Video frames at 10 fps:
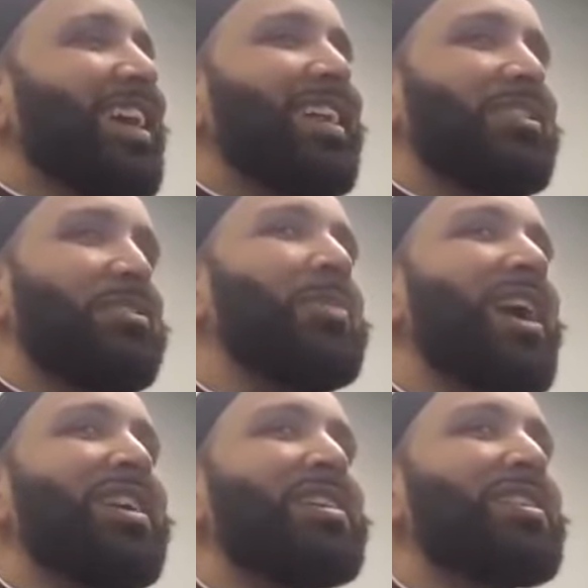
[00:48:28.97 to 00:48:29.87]
Uh, to be
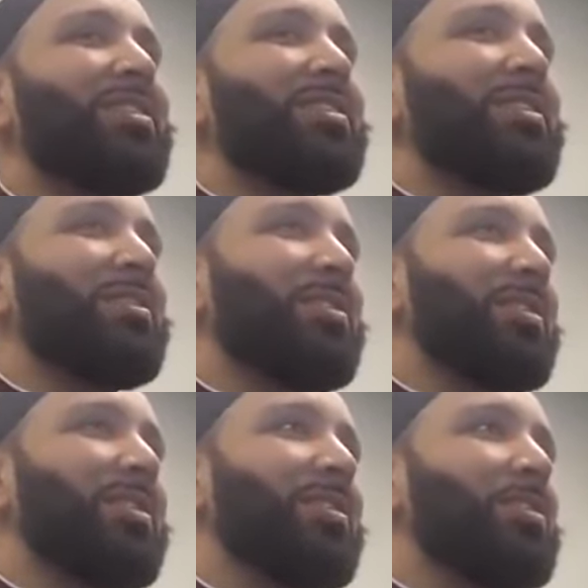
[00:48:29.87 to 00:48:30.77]
honest, there you know
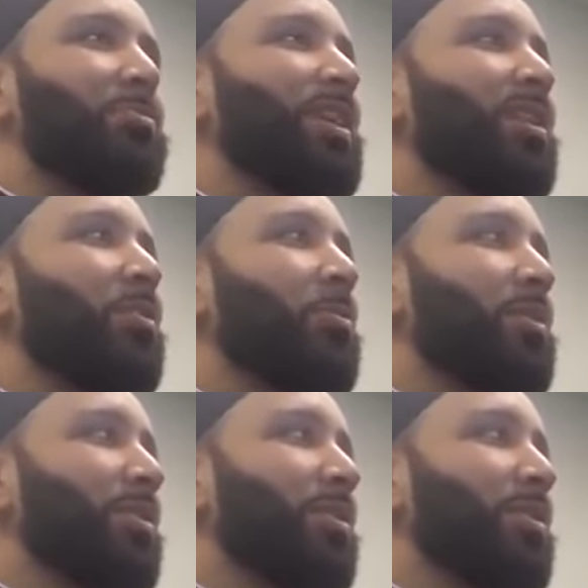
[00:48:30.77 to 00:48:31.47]
there's really no